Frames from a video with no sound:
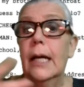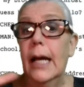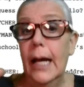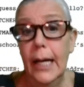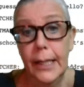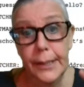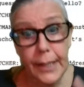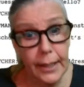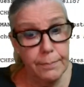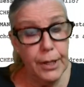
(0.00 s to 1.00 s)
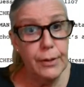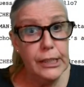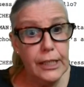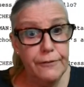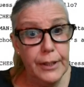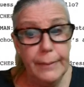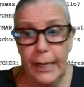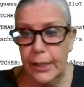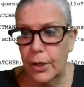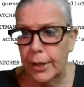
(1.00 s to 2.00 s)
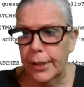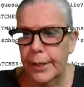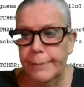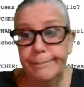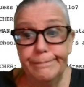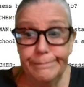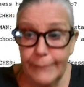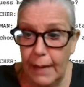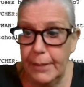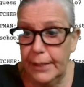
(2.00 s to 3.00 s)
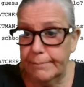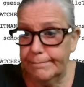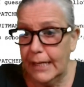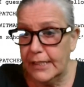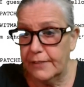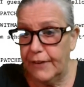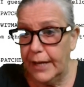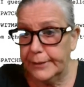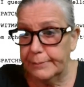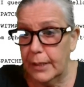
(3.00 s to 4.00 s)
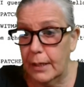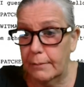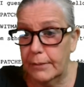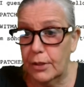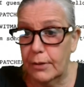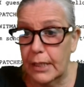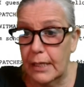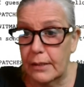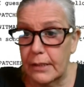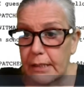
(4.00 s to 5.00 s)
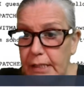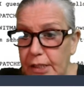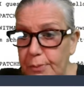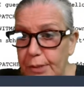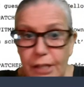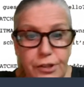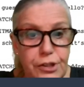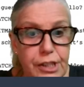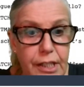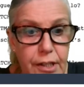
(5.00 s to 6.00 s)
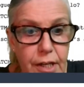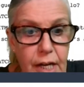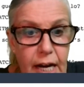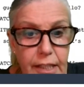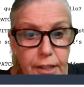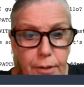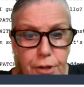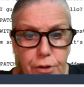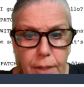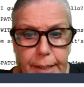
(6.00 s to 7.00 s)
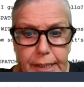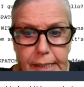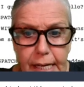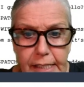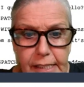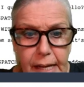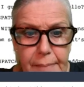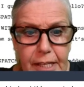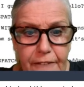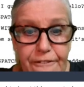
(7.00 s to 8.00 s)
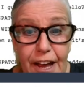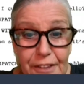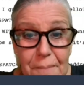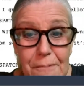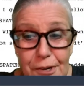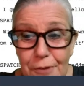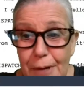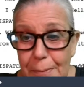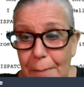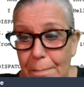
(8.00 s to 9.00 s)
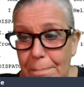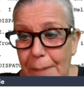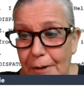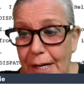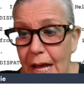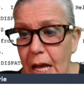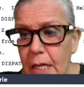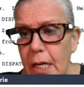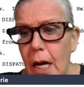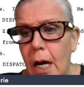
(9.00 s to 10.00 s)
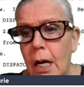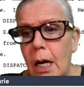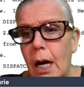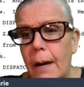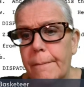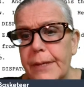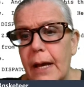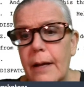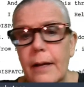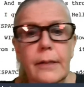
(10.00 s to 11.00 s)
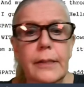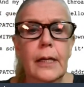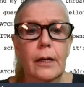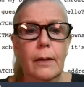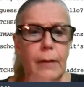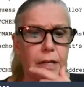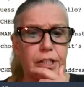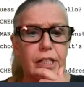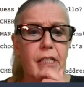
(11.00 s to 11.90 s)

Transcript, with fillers: and then bury stuff in the backyard? I mean, that's the fact. Um, you know, and it, uh, let's see what else you said here. I literally thought about this case today. I mean, they found the murder weapon buried. Yeah. Um, and um, and did